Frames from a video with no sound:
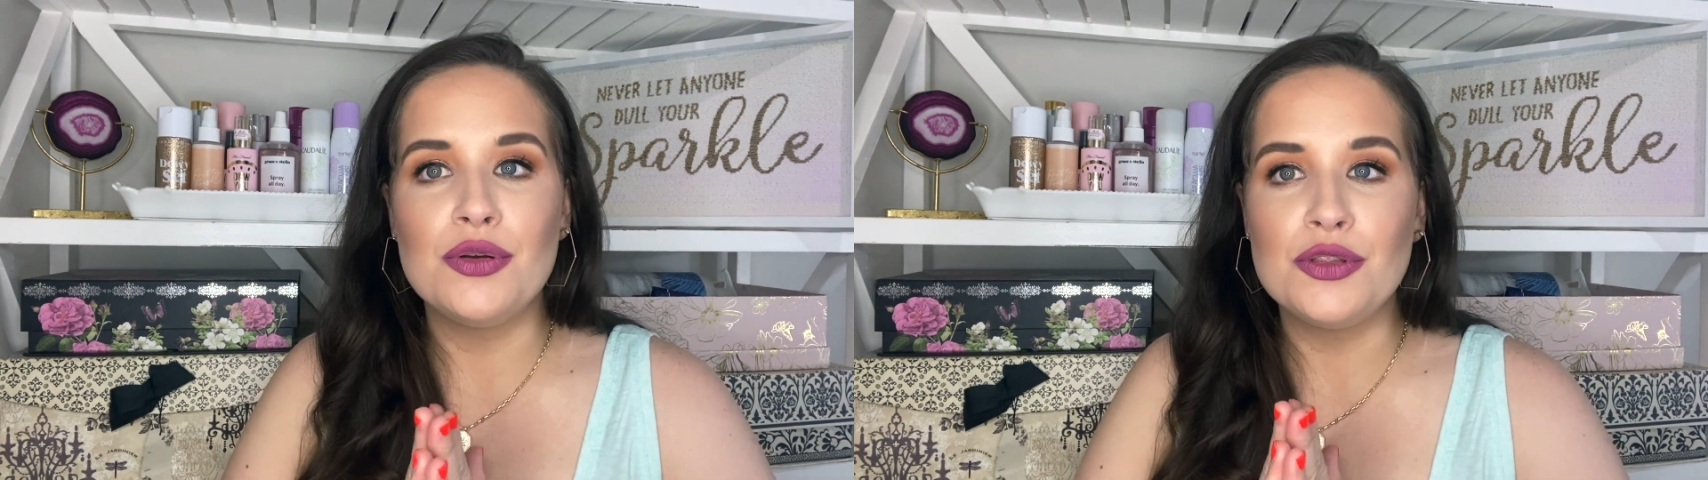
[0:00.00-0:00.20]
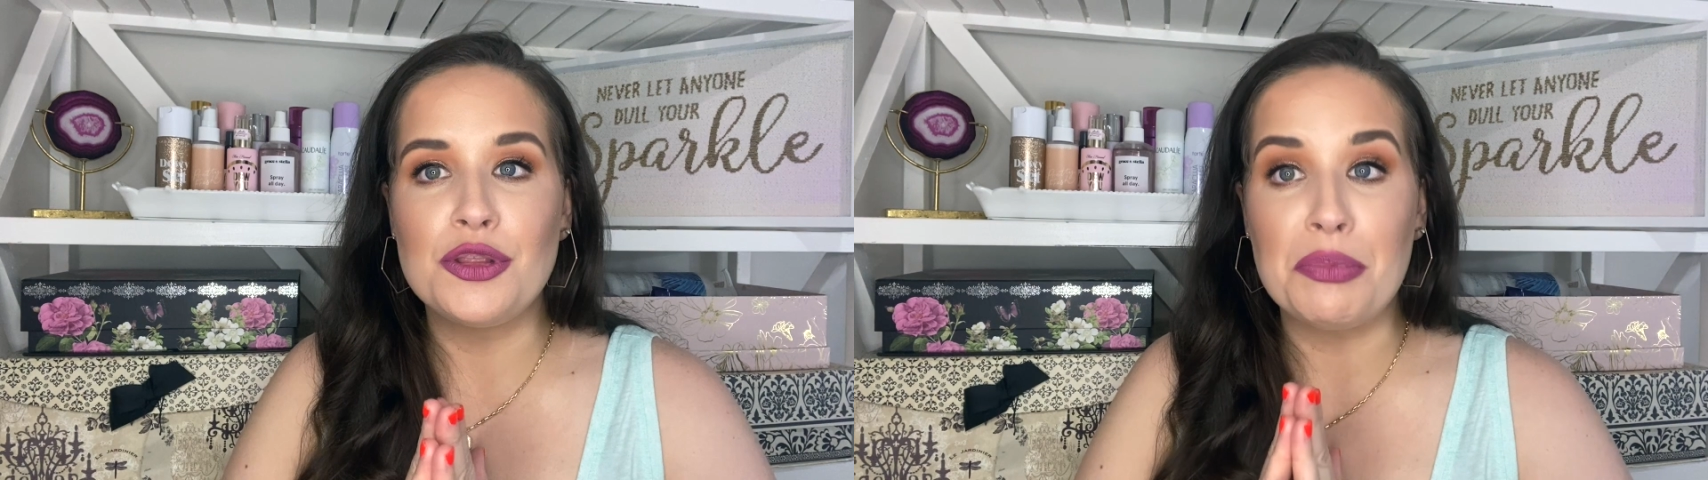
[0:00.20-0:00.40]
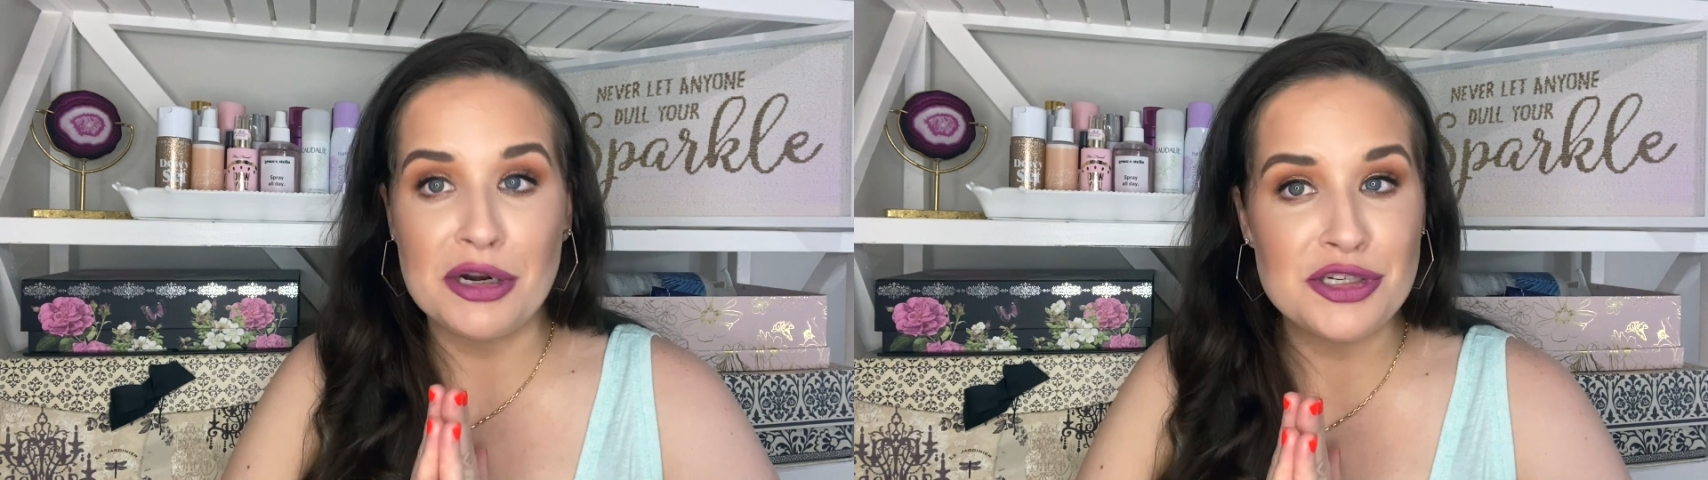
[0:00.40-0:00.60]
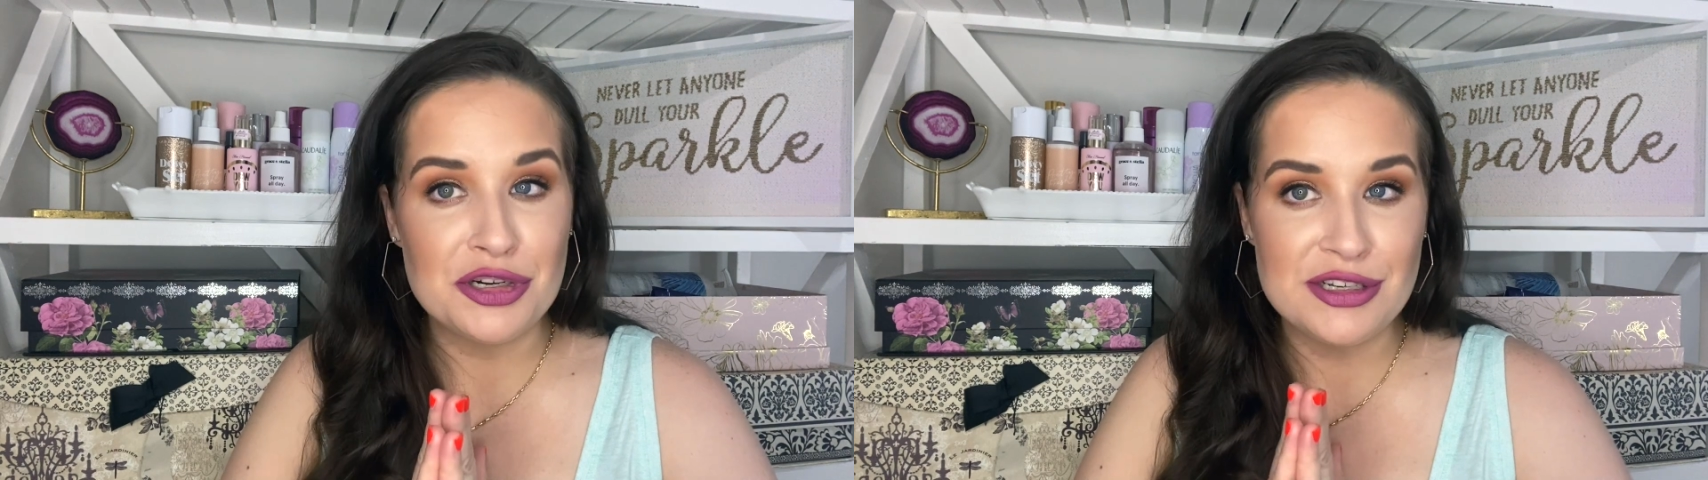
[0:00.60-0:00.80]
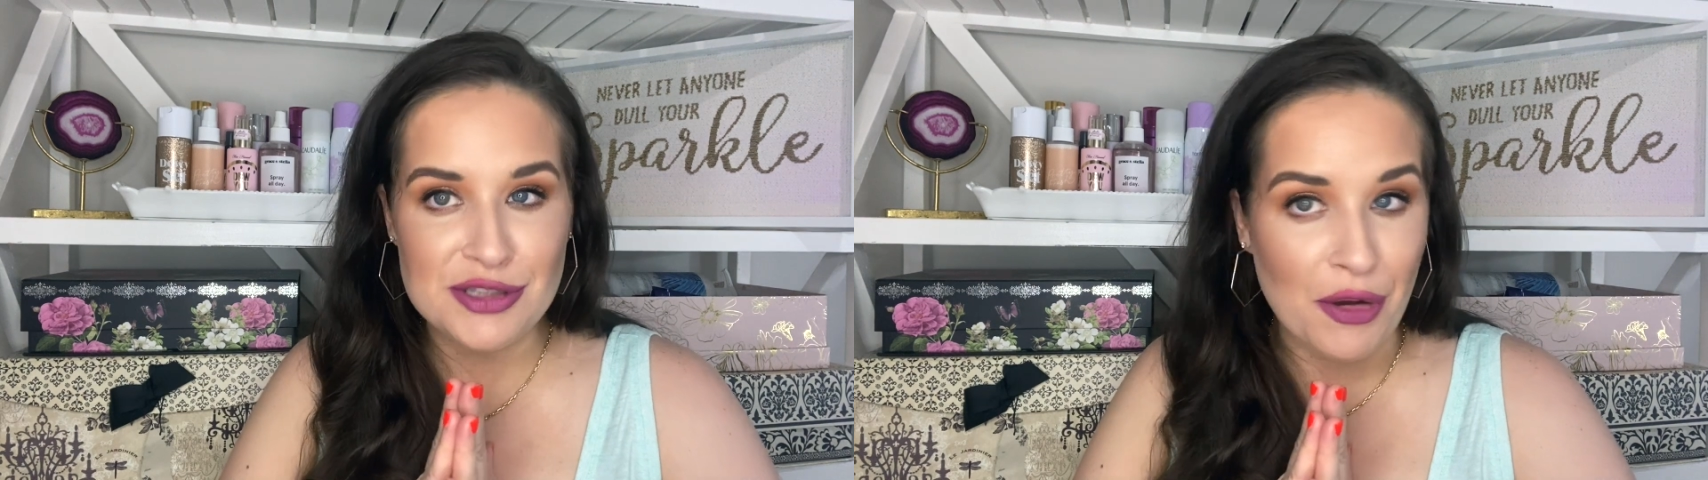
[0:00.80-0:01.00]
the pressure
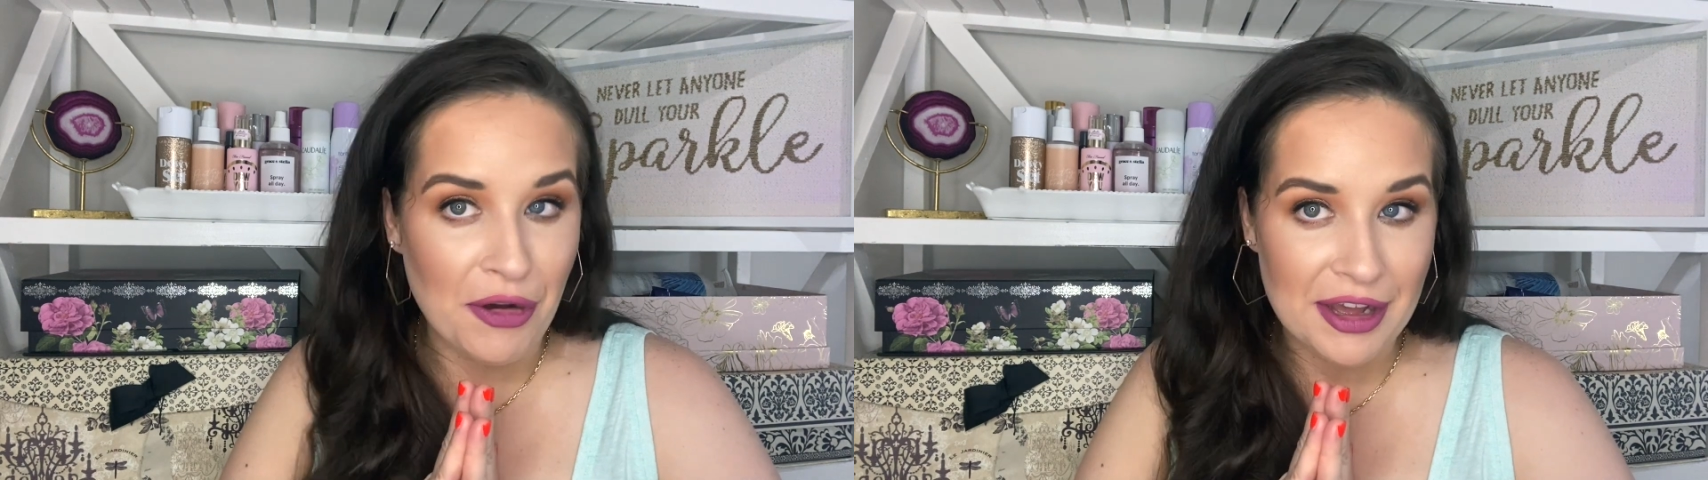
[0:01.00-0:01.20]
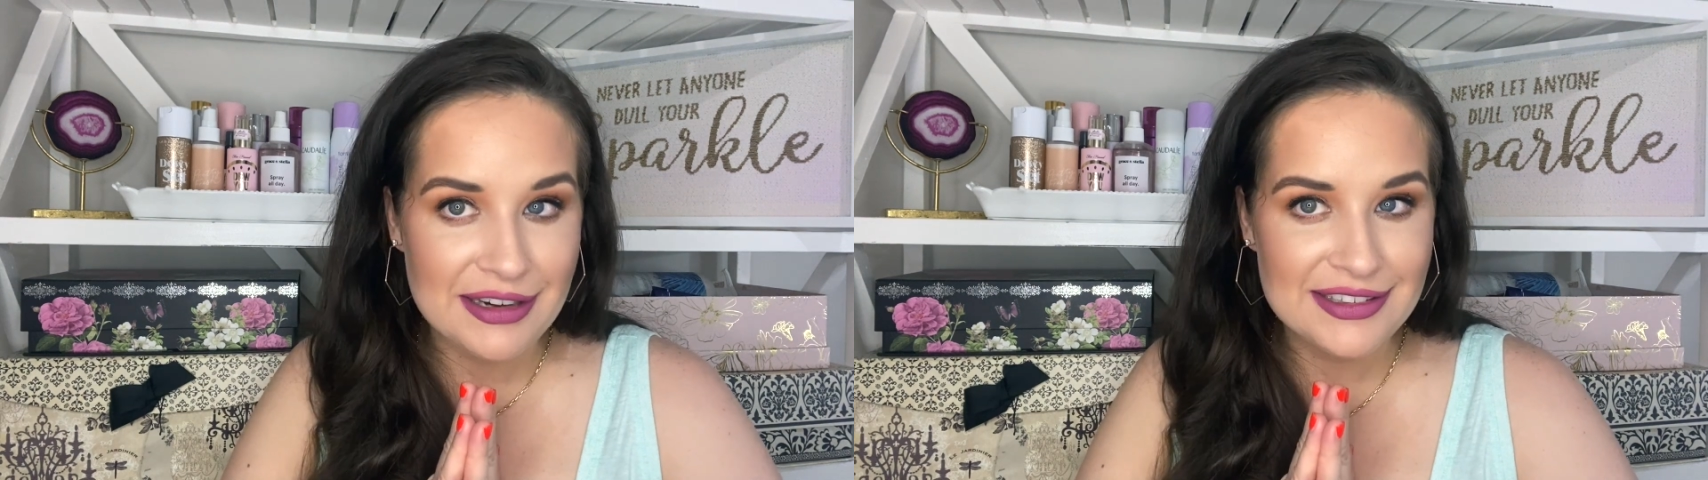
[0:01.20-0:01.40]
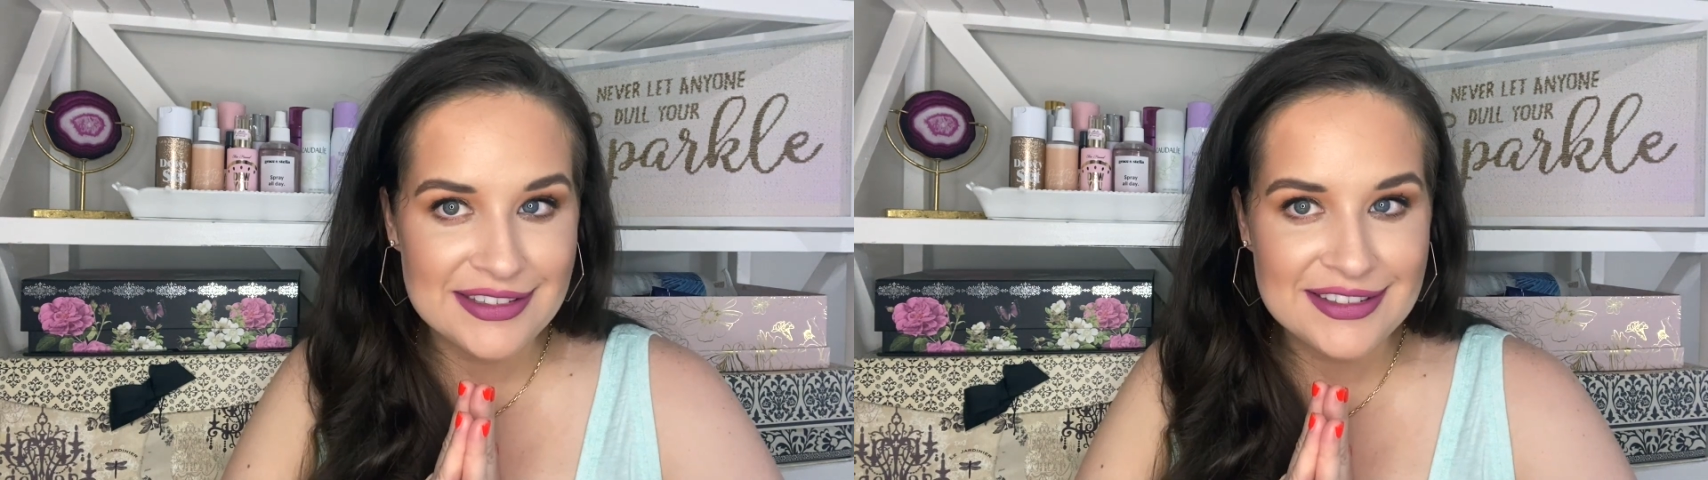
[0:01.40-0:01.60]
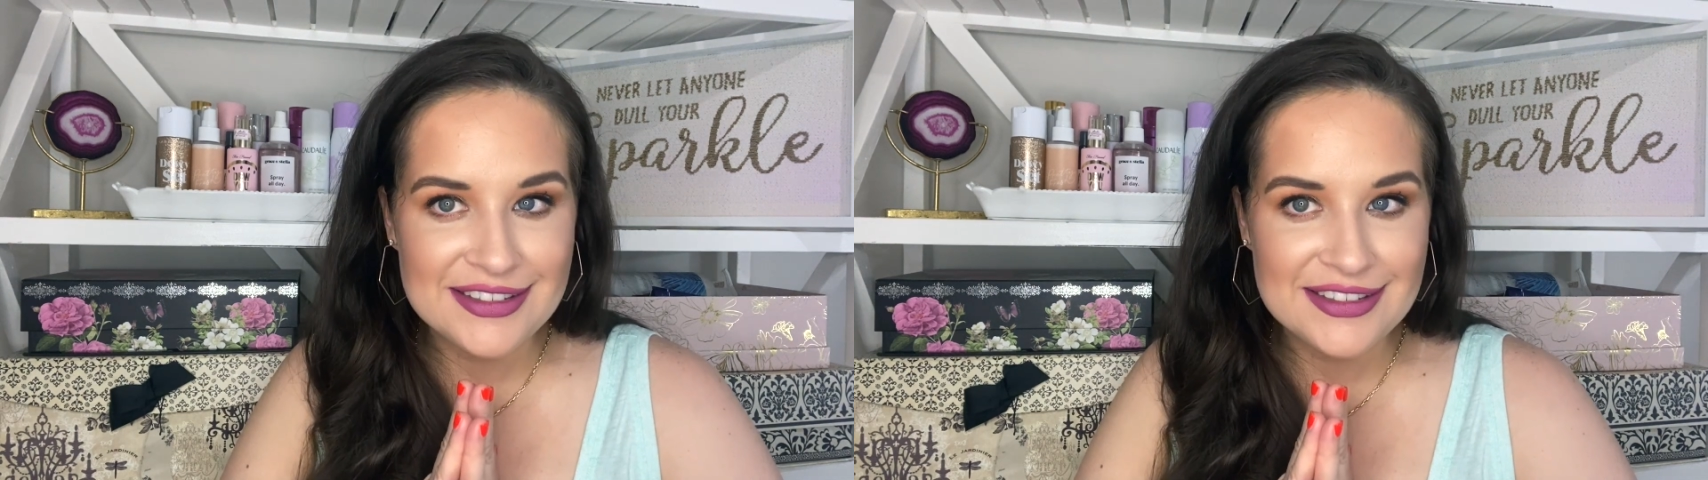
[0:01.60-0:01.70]
is on